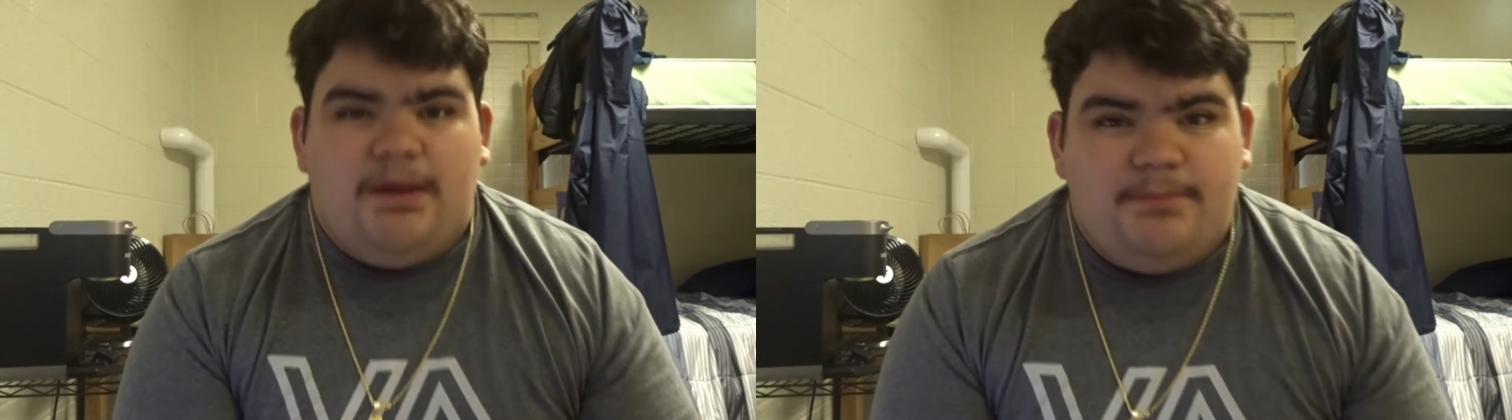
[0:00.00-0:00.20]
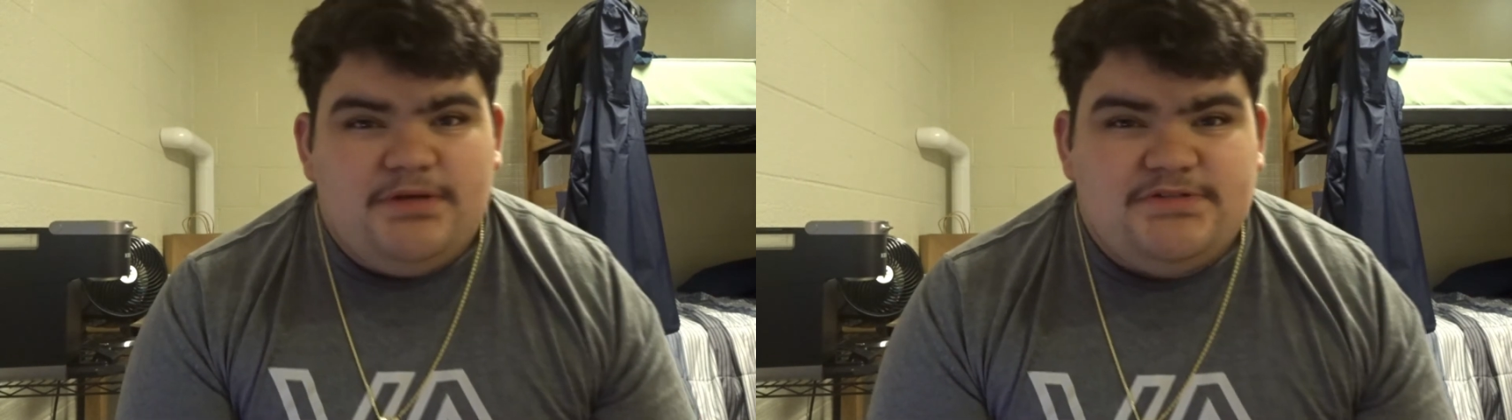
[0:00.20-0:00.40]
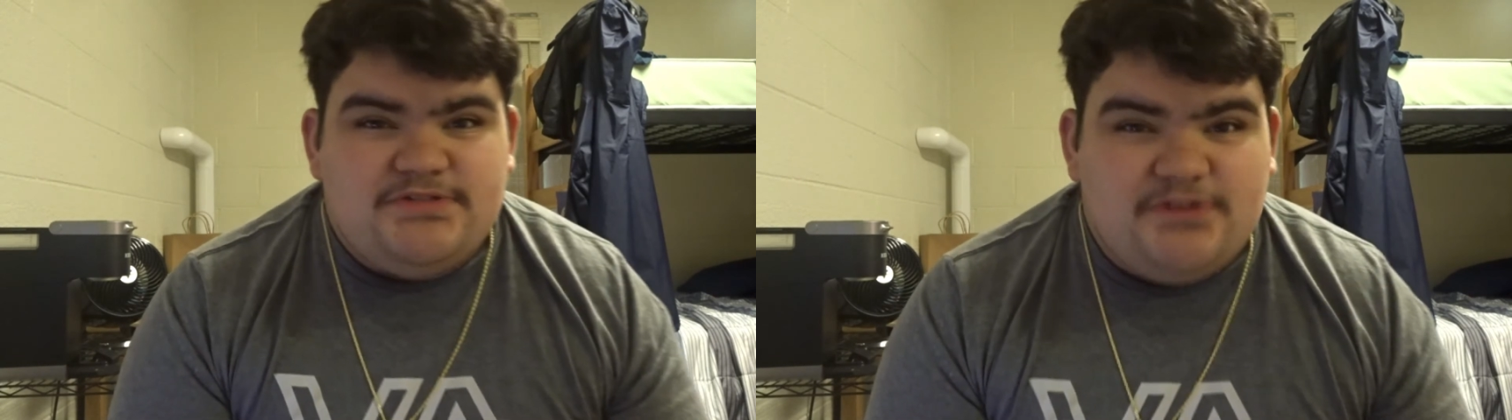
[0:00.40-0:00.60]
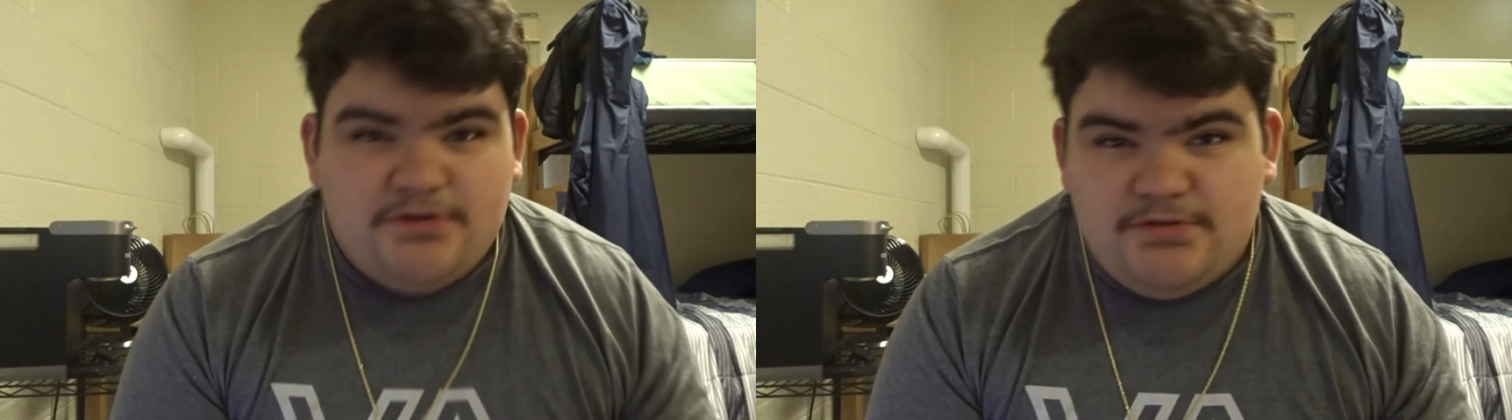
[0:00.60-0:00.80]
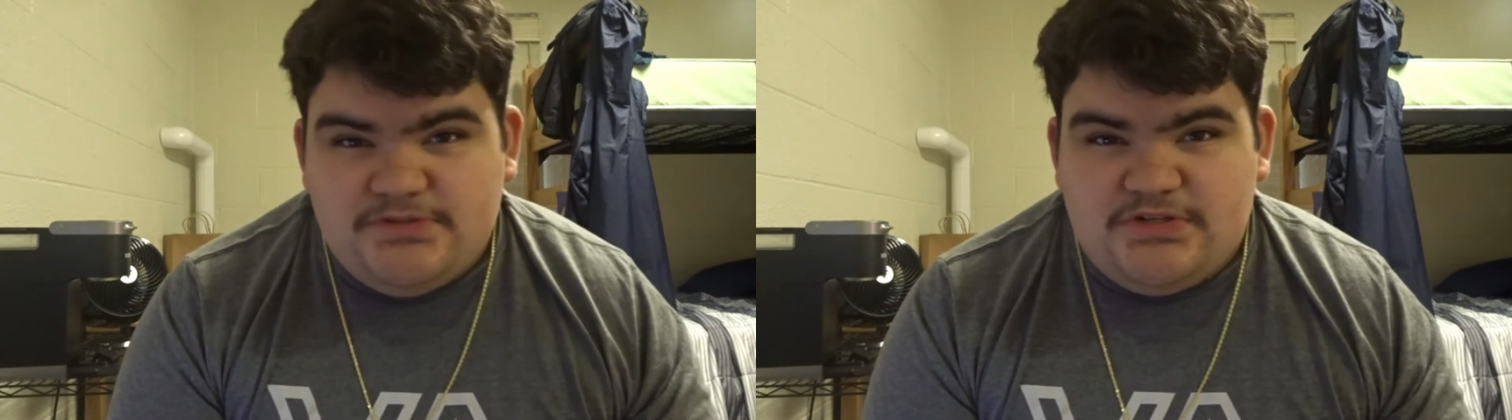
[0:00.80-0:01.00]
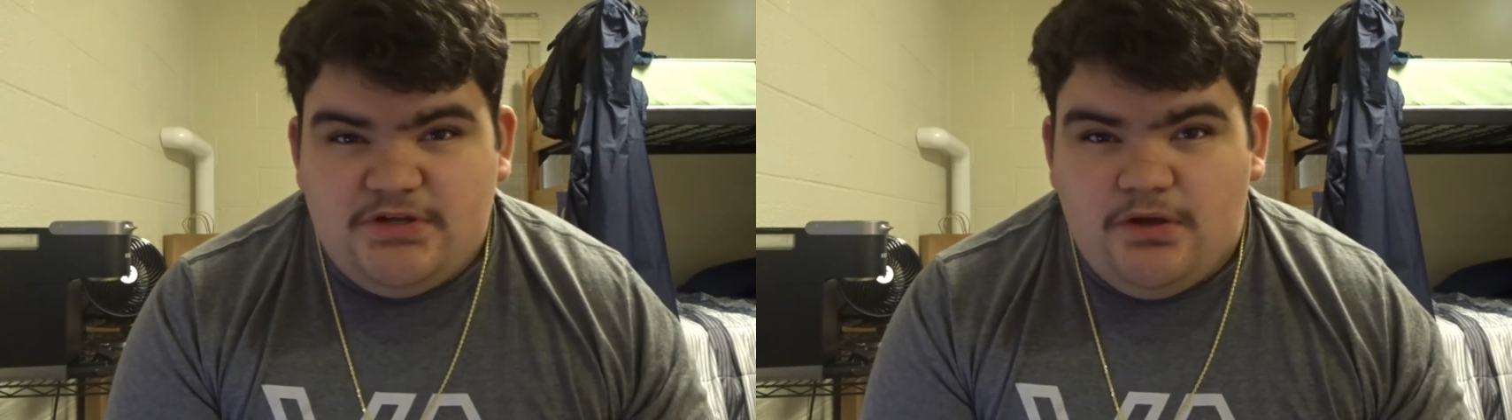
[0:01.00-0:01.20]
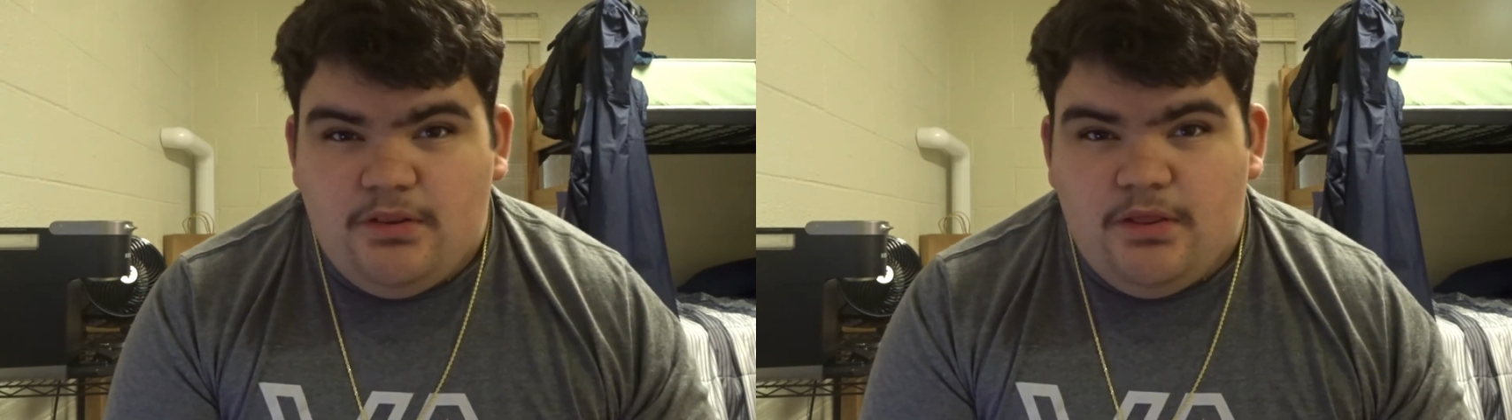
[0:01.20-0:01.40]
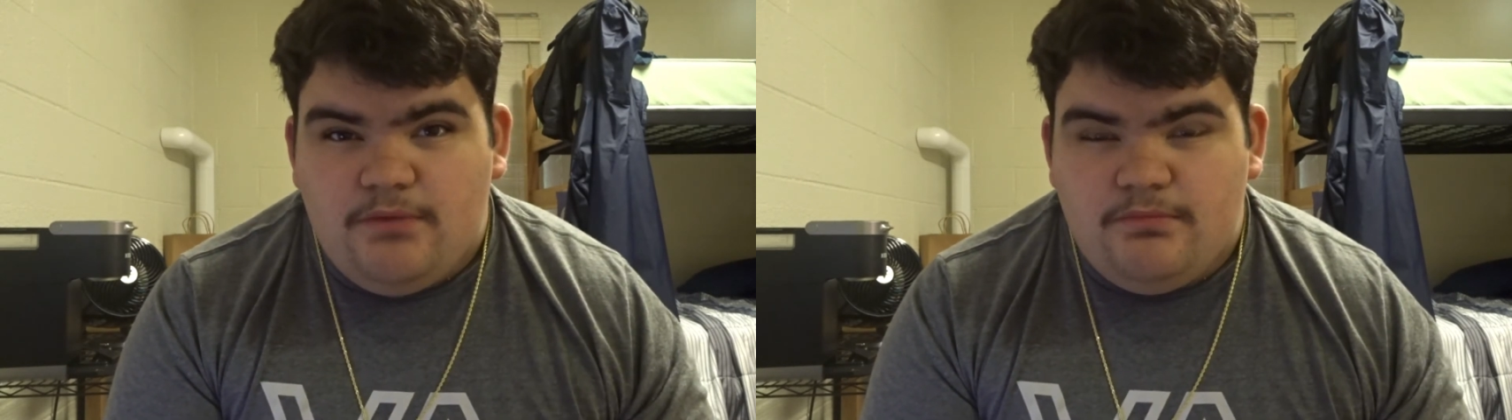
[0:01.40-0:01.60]
I might start using it a
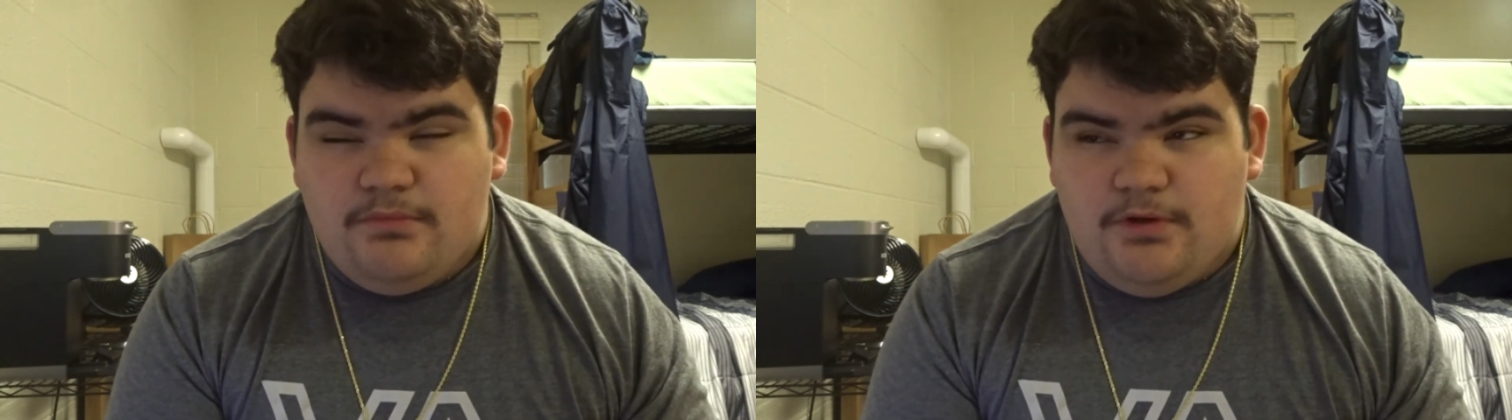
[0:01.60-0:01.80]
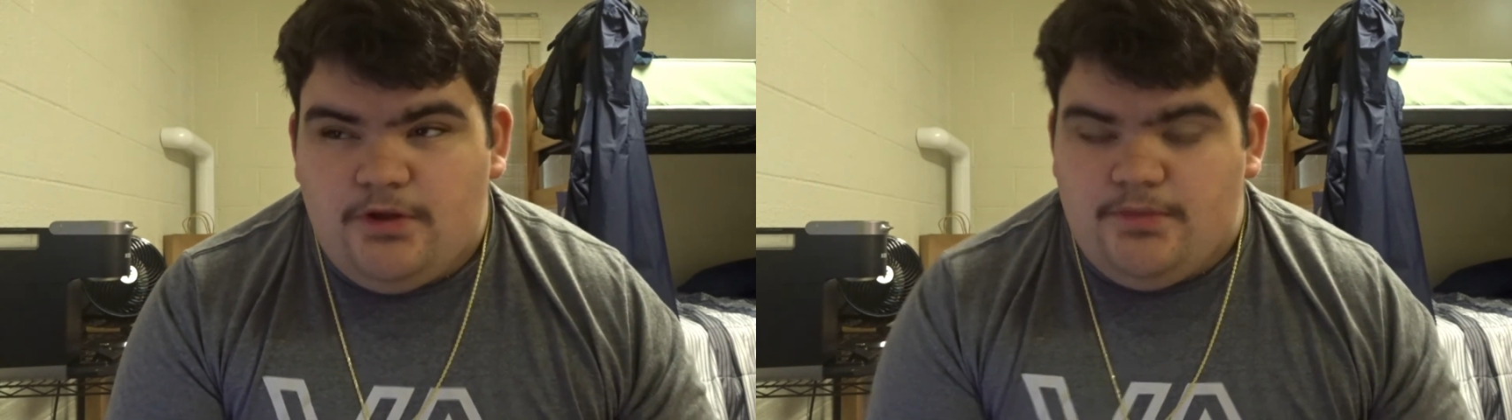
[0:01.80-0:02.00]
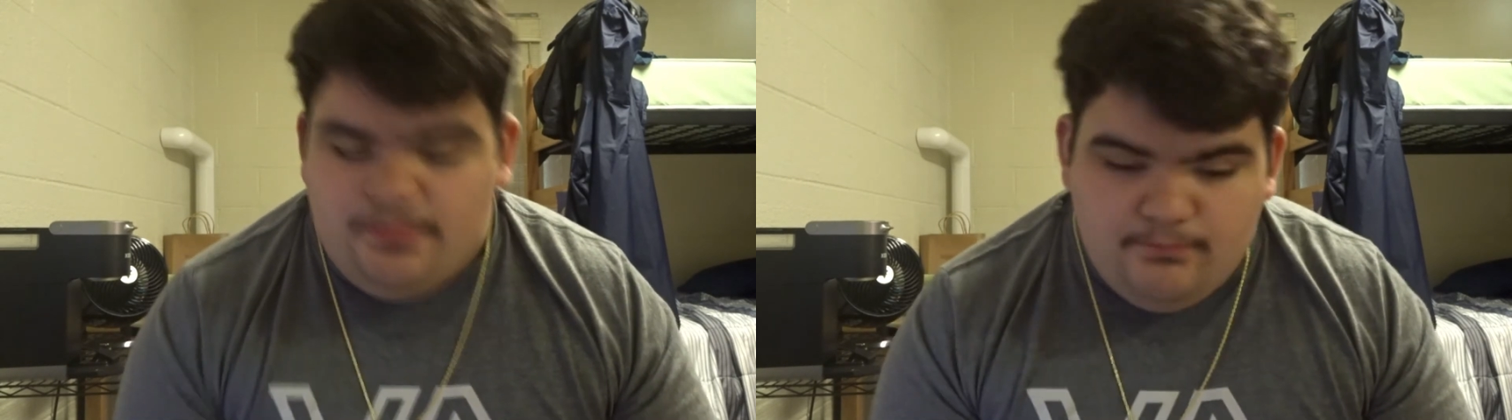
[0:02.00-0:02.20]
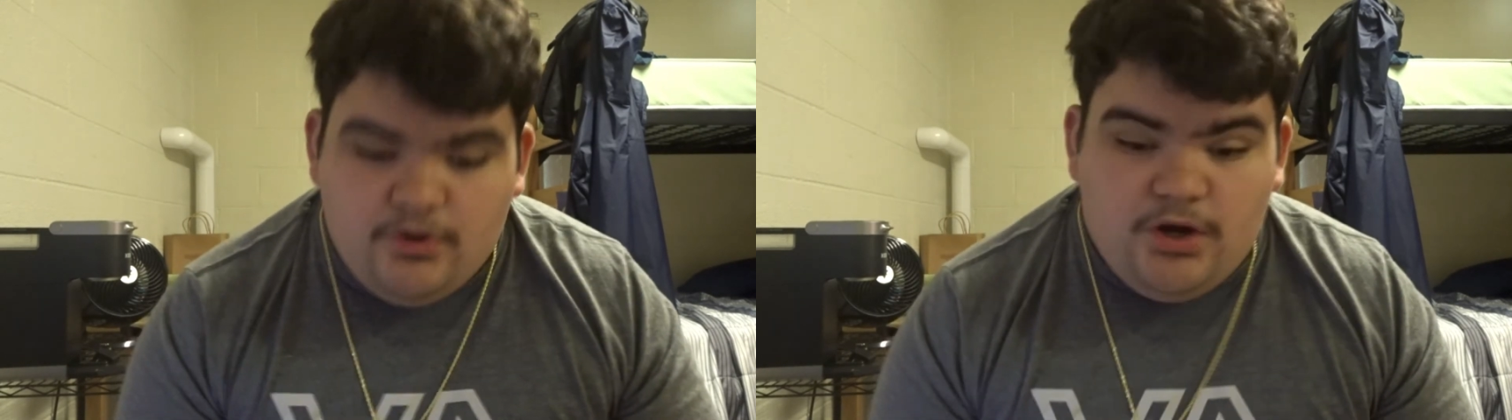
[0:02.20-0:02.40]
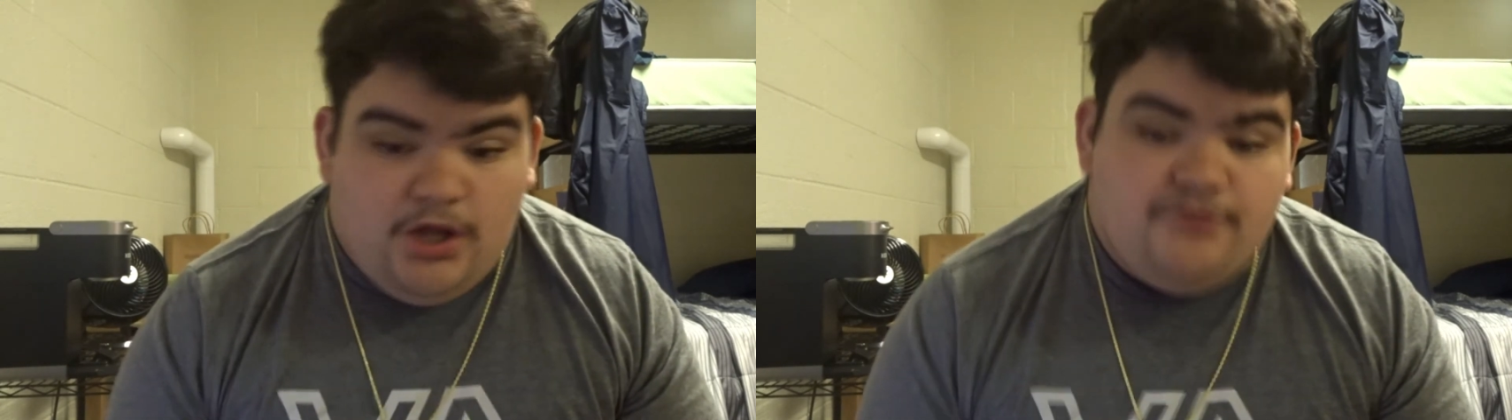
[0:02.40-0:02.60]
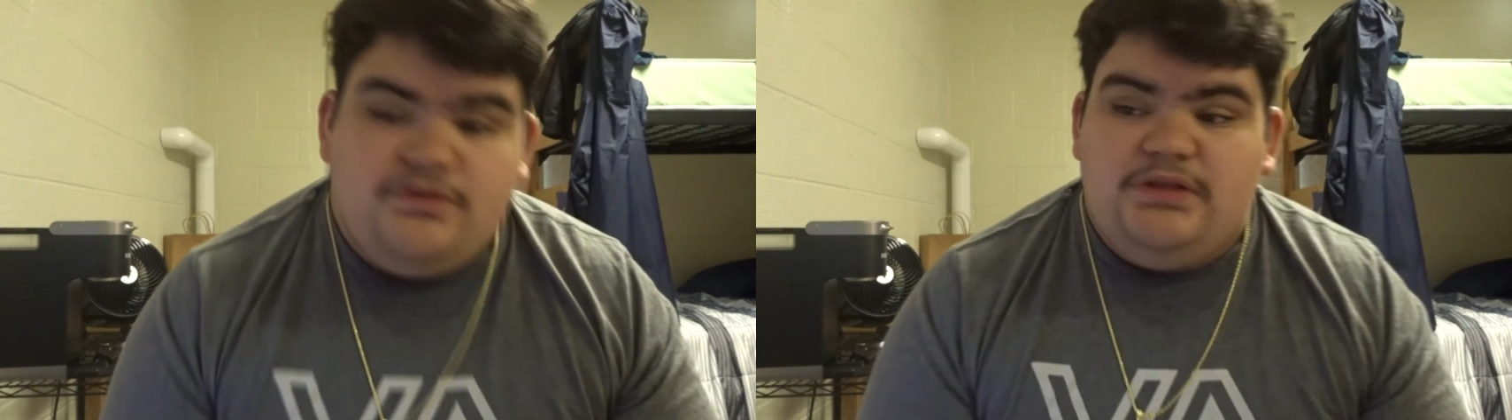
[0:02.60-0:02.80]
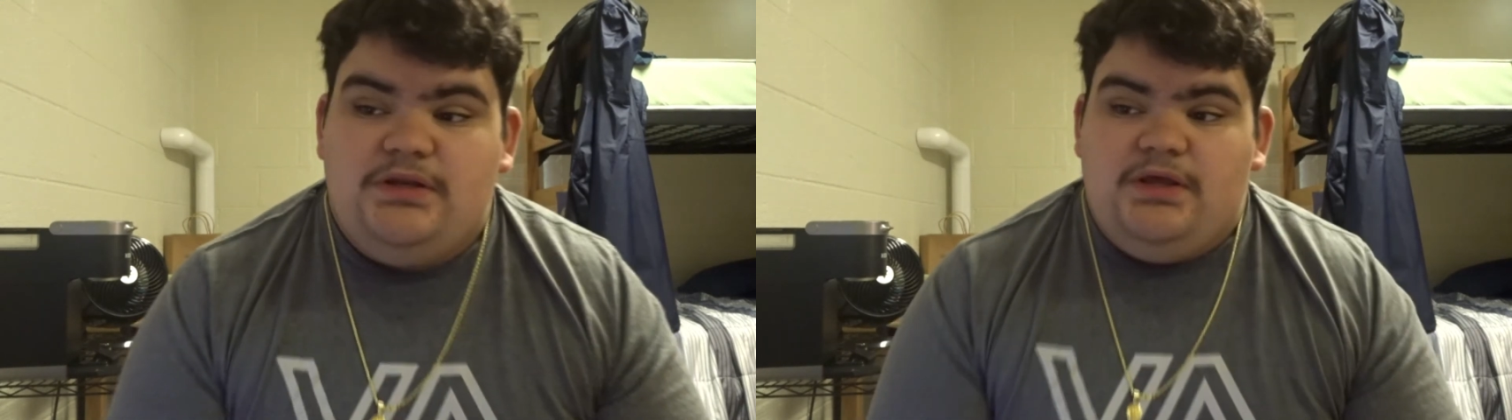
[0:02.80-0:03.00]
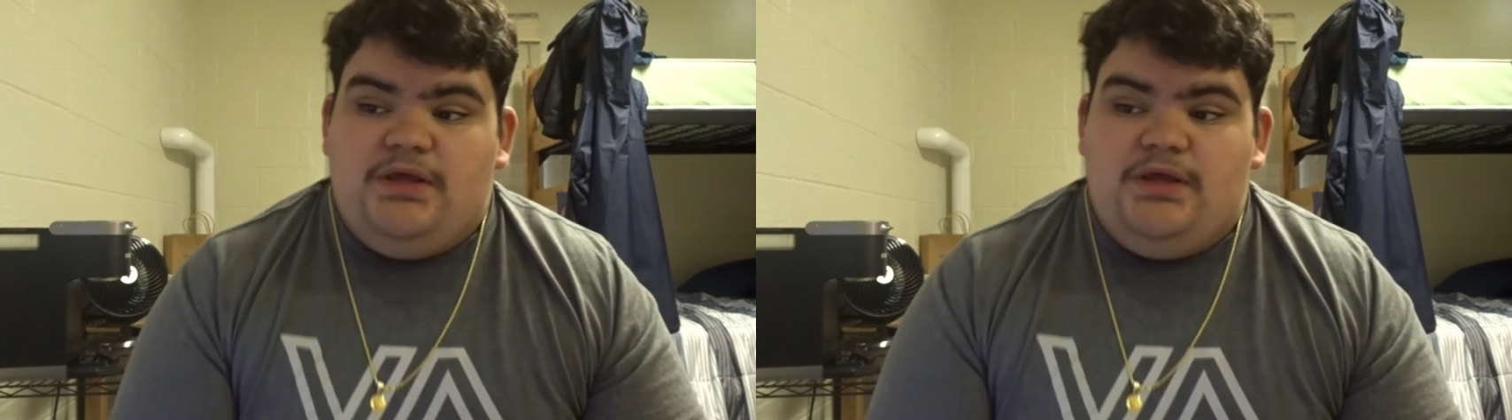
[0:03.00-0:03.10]
lot uh, more often,